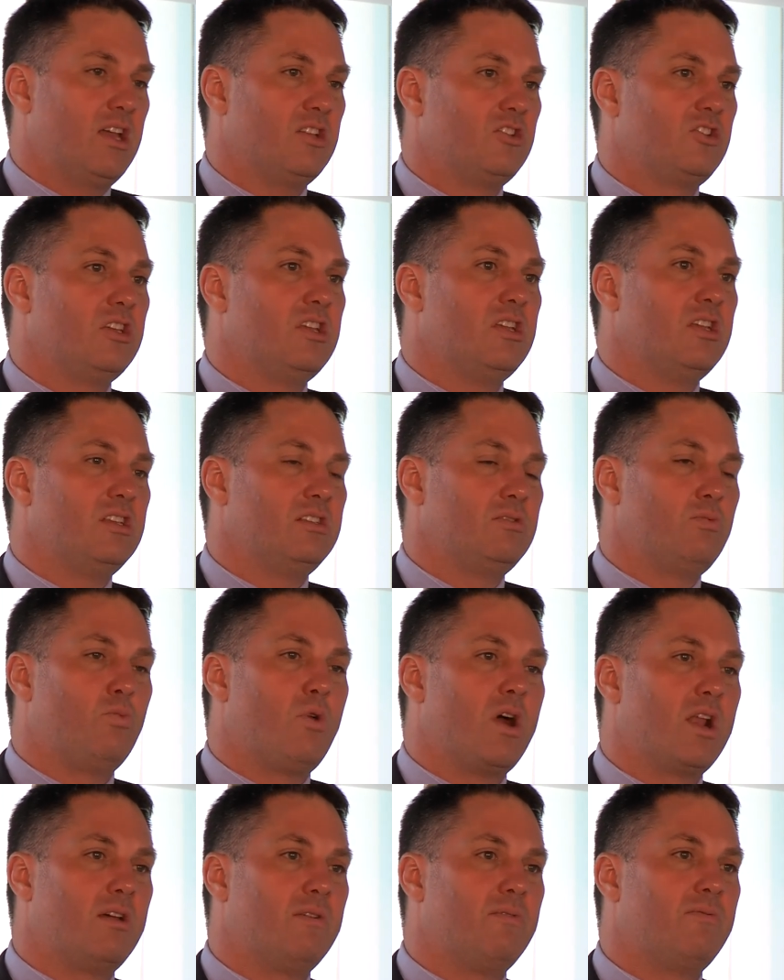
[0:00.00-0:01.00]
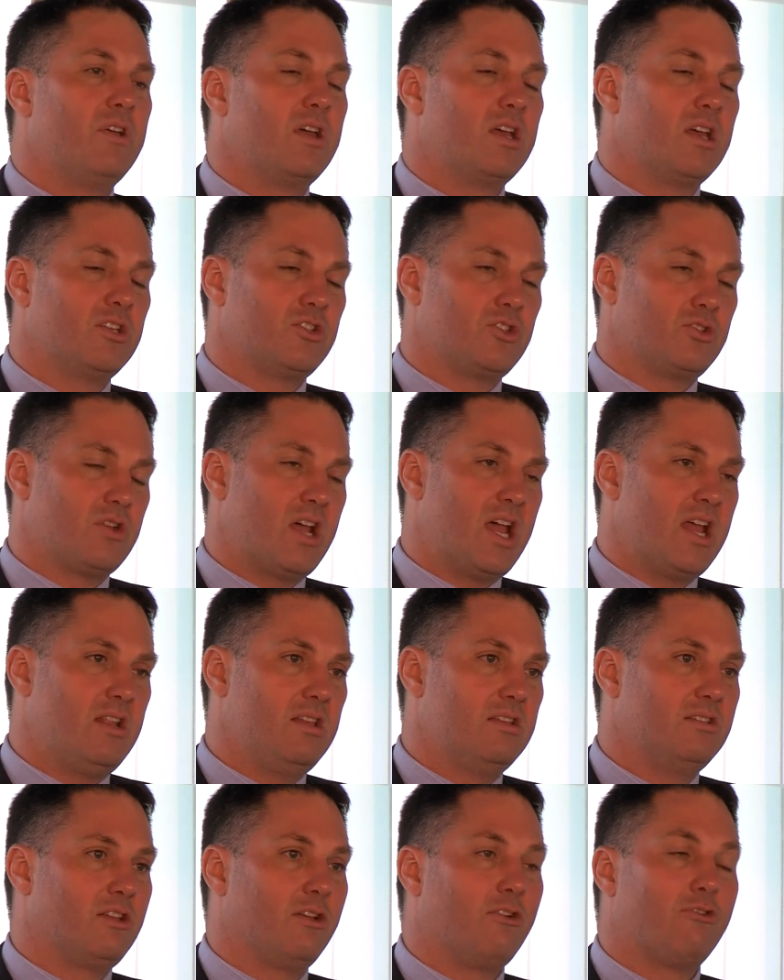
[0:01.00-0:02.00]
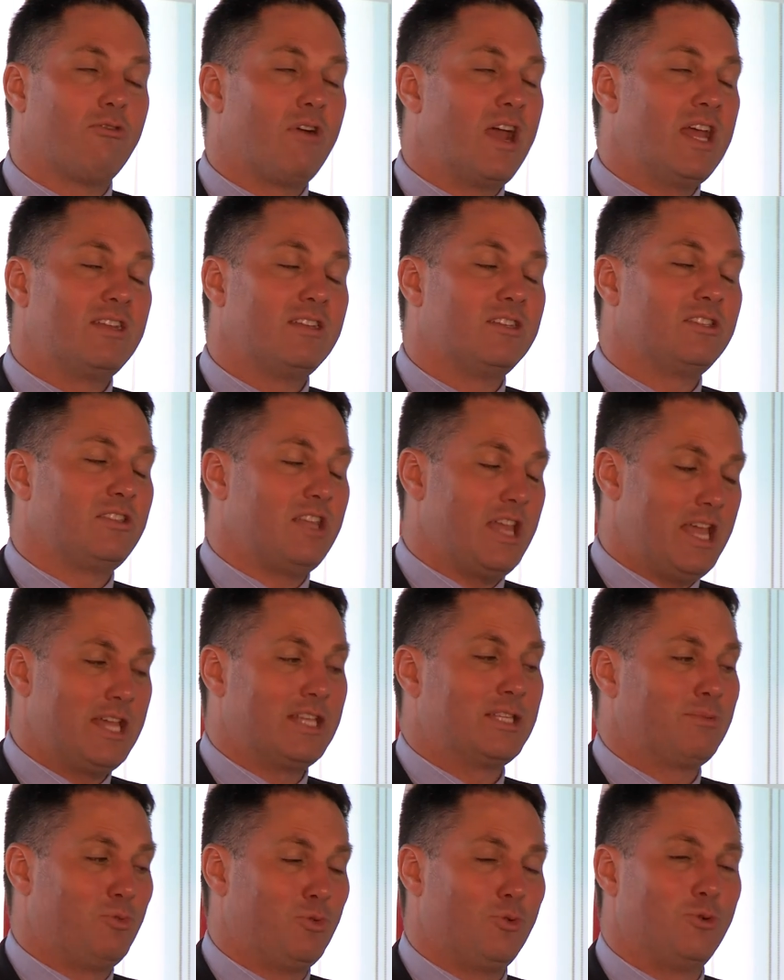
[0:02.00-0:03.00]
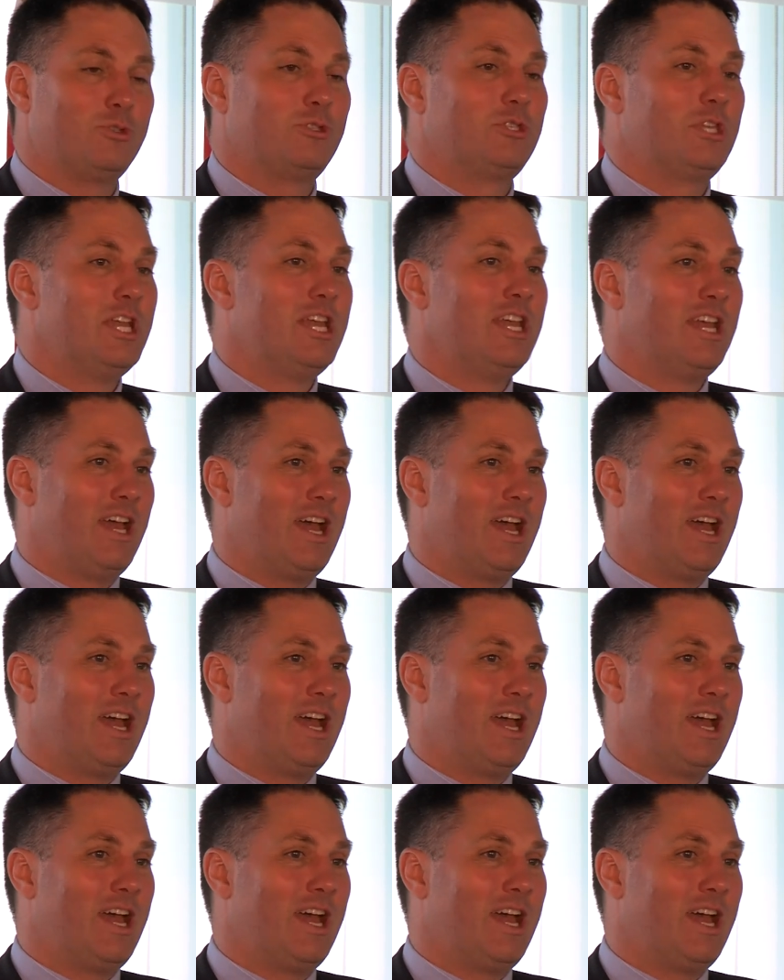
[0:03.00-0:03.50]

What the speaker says: She is one of Australia's greatest exports,